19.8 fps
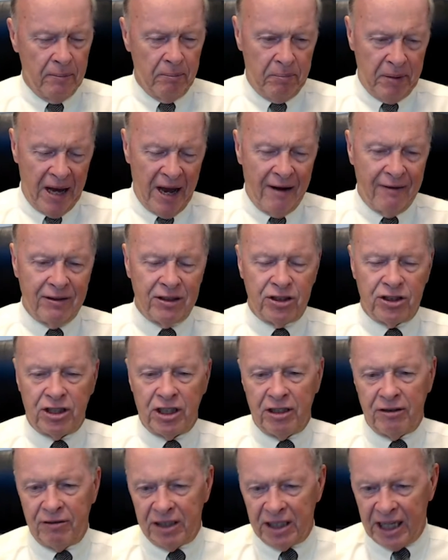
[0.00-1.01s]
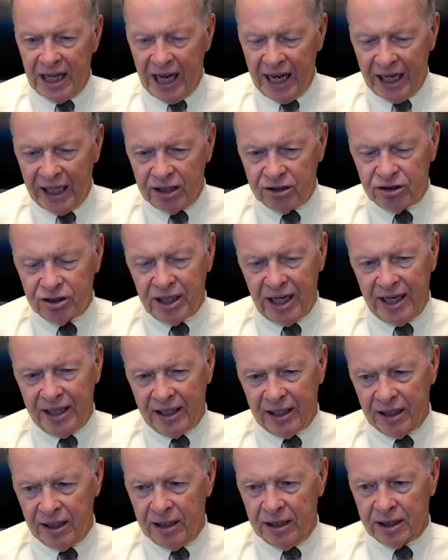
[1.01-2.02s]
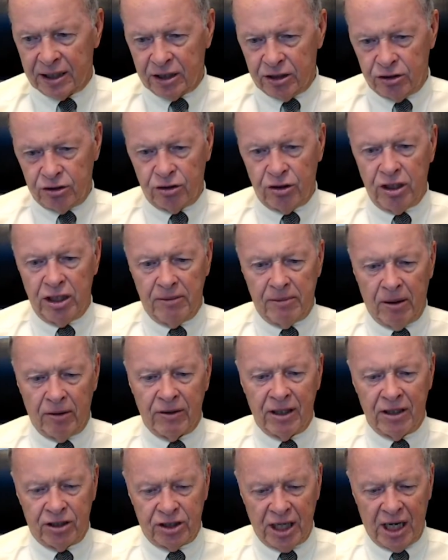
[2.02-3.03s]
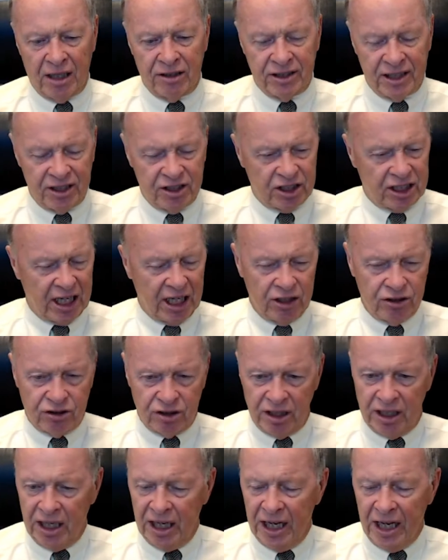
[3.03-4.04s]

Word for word: parents that are engaged and uh, concerned about their child's education.